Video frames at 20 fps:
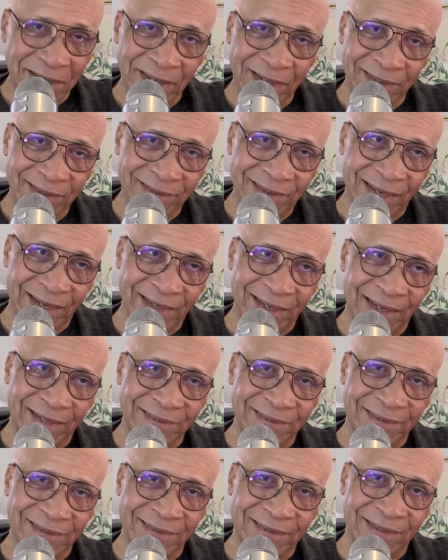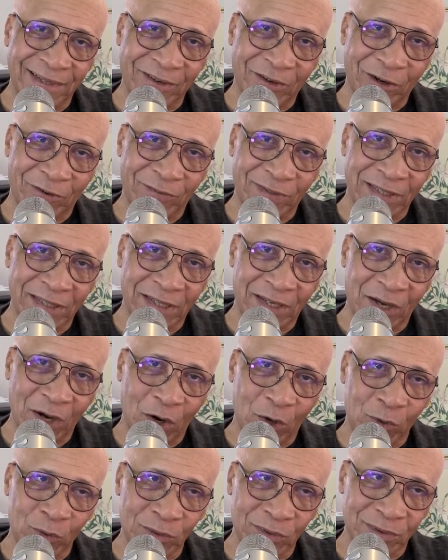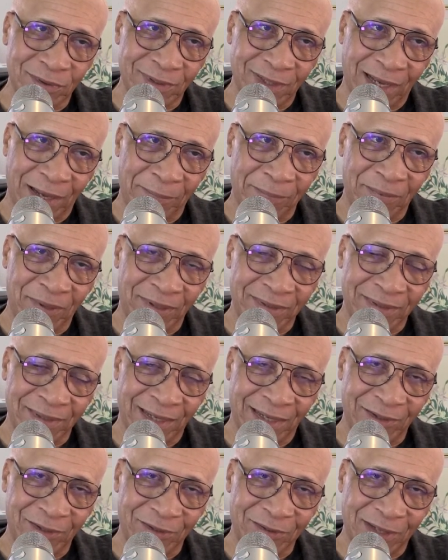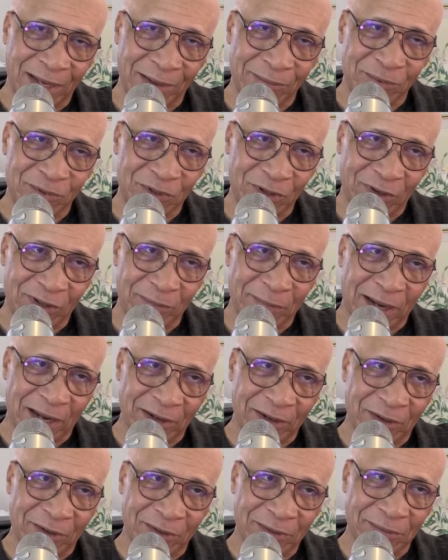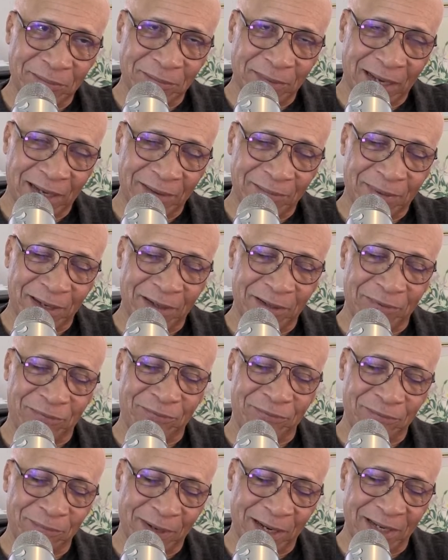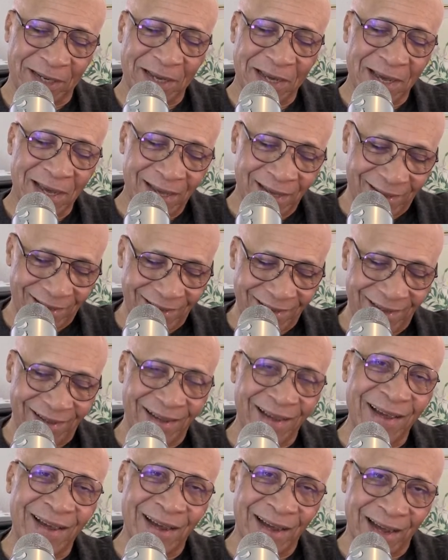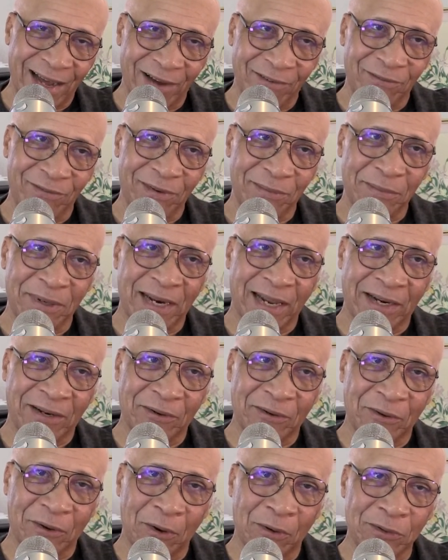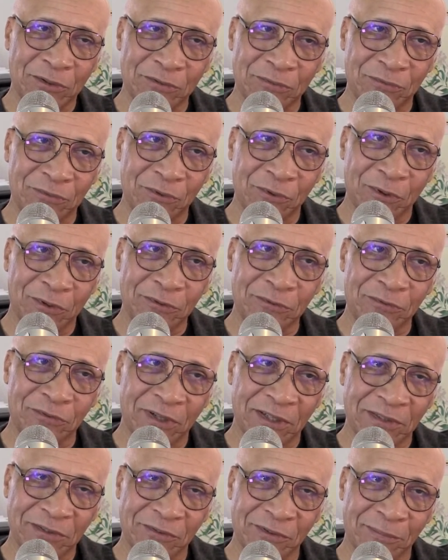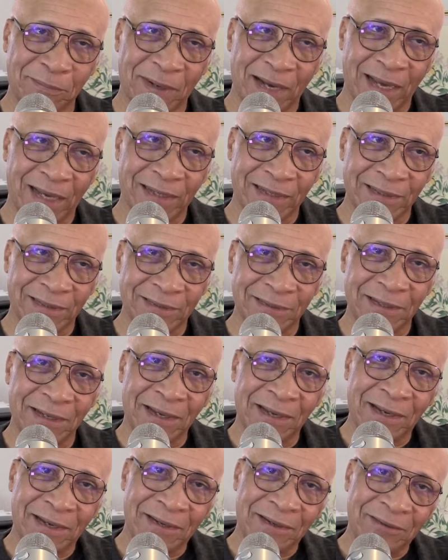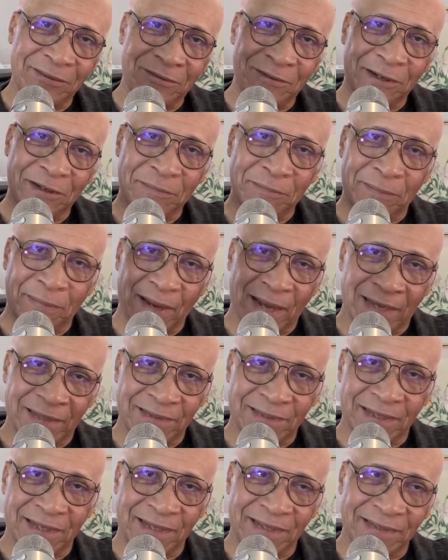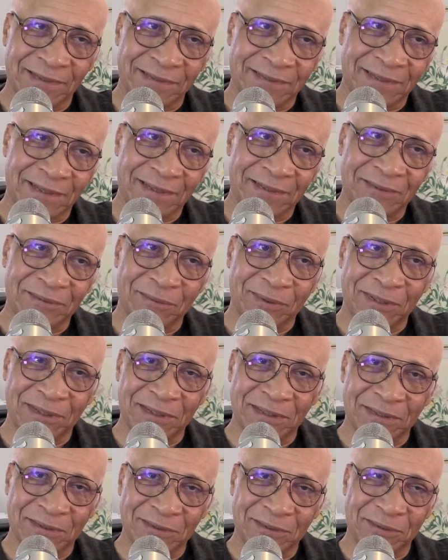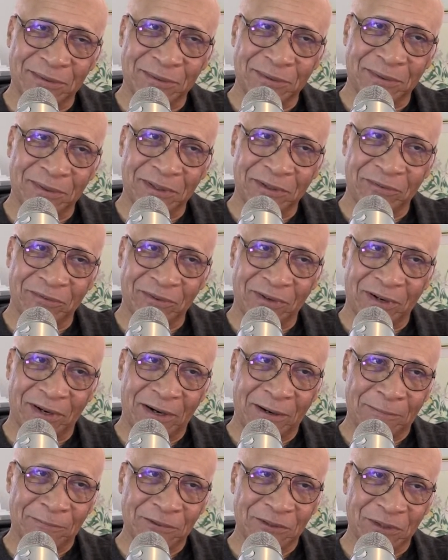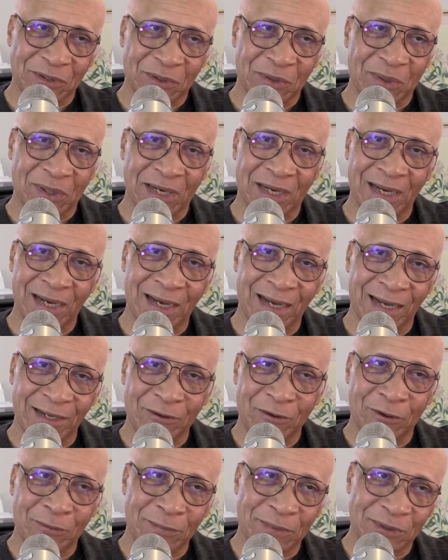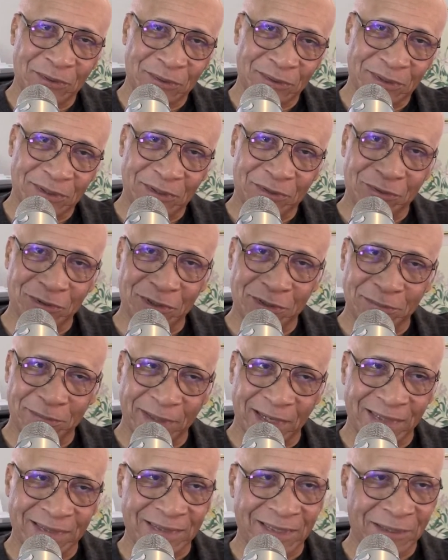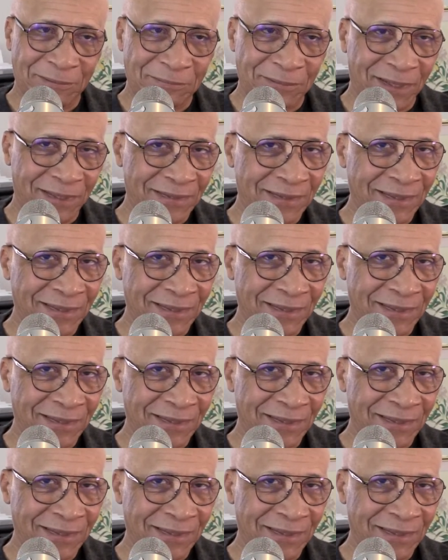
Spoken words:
guy has the neck of a goat. I'm sorry, my goat. I have a lot of goat friends from my grandpa days when he used to own a farm. So I don't mean to disrespect him, but